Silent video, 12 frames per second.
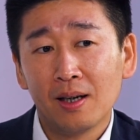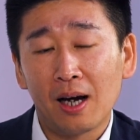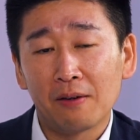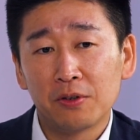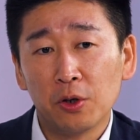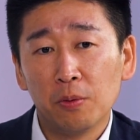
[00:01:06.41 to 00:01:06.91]

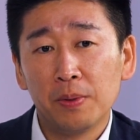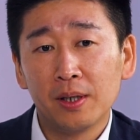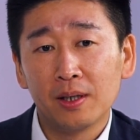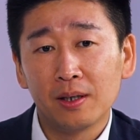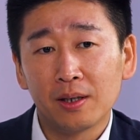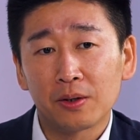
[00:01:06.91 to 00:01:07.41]
After
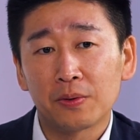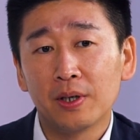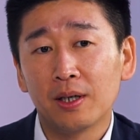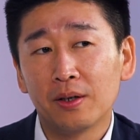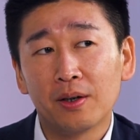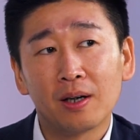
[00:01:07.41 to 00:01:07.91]
opening in
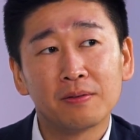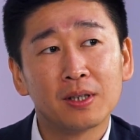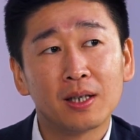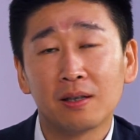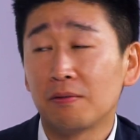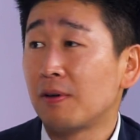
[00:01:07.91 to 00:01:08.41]
Korea, you have to
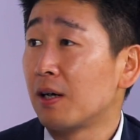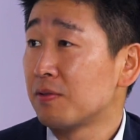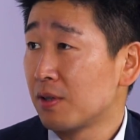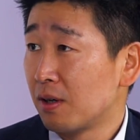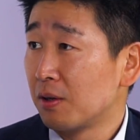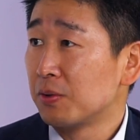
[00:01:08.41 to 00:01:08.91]
get a
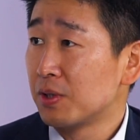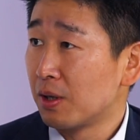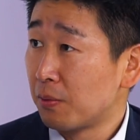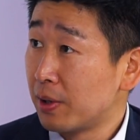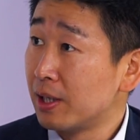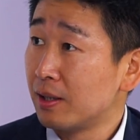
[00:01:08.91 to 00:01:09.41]
5-star
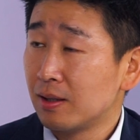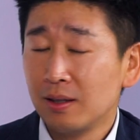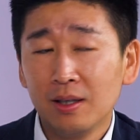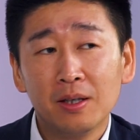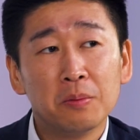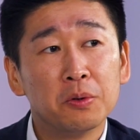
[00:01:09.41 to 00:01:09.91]
hotel rating
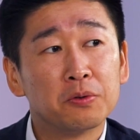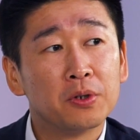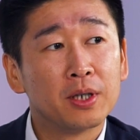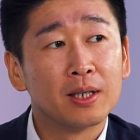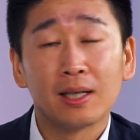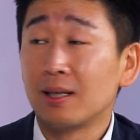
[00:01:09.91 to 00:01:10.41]
before
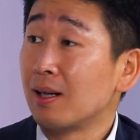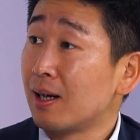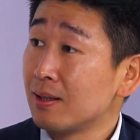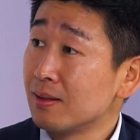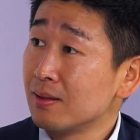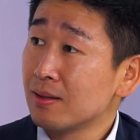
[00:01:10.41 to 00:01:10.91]
you can get the
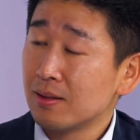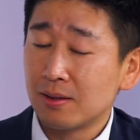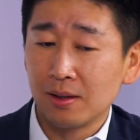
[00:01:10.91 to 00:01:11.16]
license.